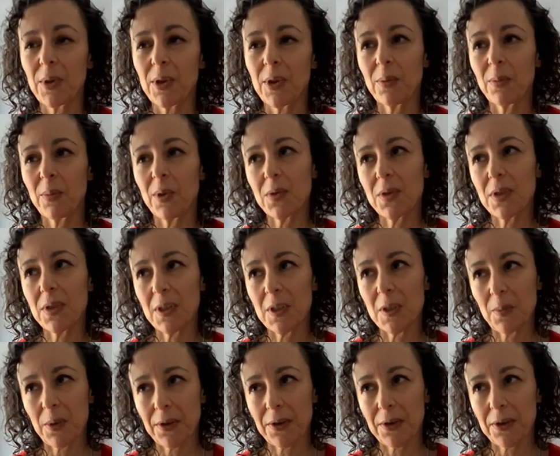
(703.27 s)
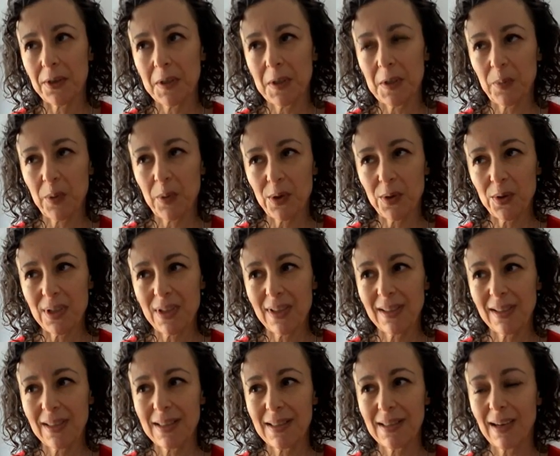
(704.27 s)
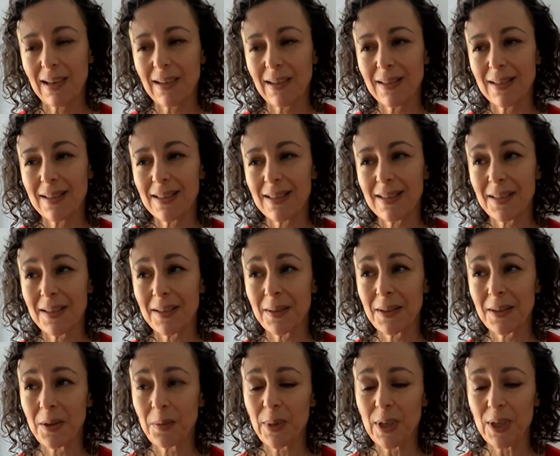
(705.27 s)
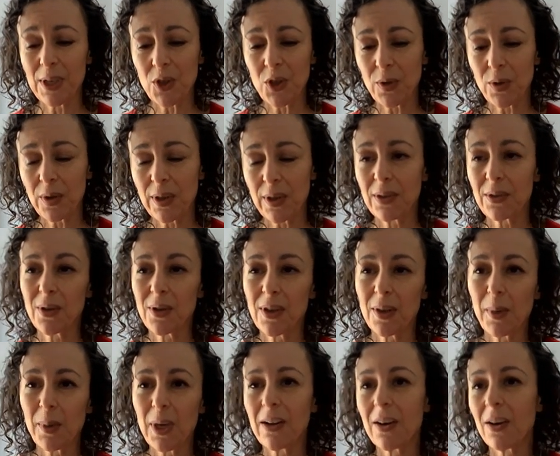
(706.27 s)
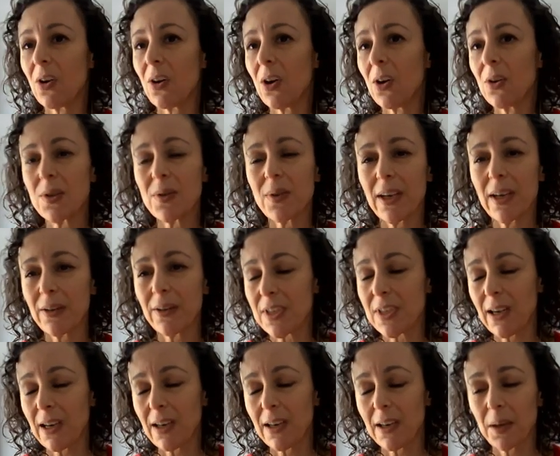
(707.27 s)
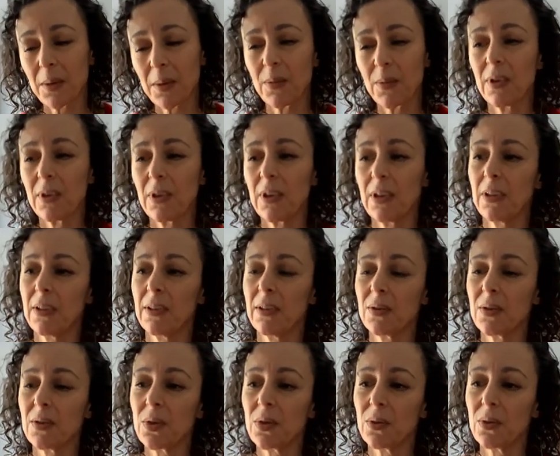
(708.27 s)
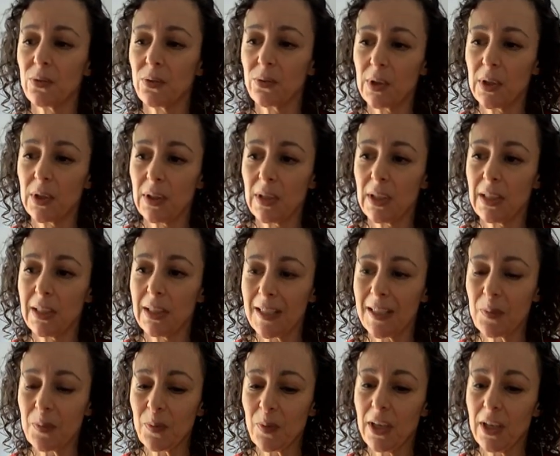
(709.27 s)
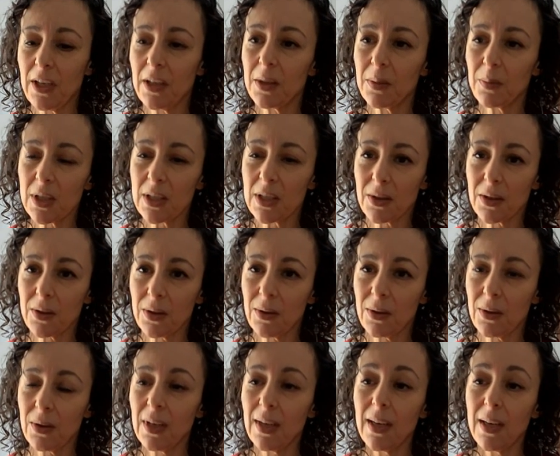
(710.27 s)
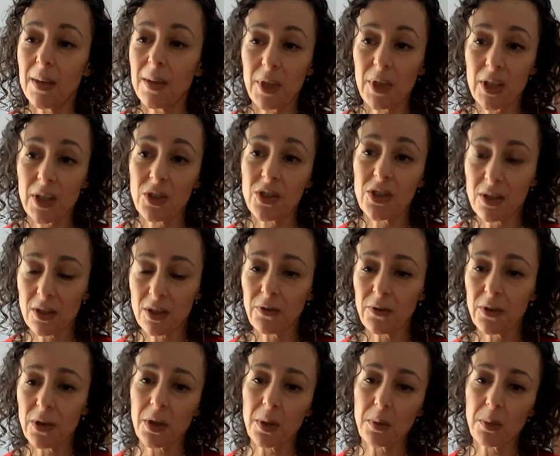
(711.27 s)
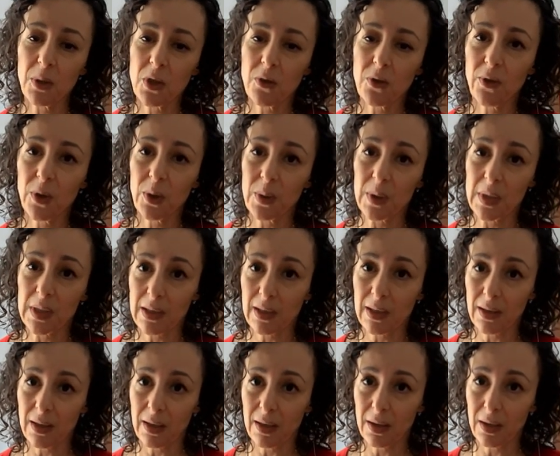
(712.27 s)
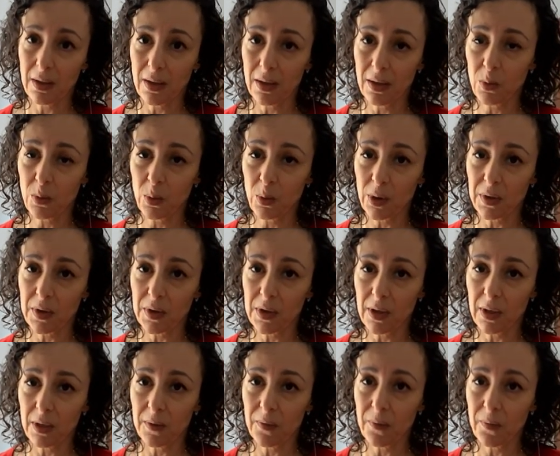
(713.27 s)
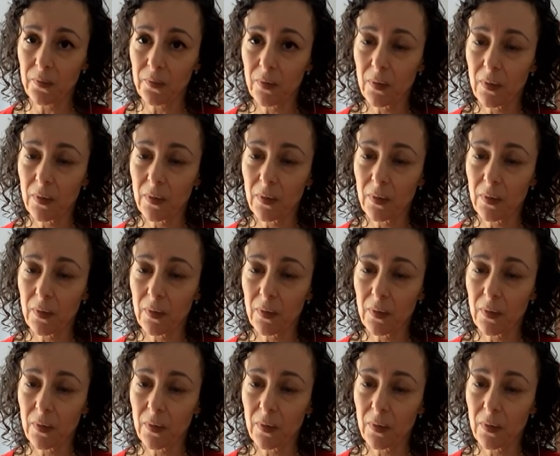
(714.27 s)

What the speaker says: But the most experienced person is not necessarily the best trainer. They may not also have time to really explain the material because they're very much focused on getting their work done.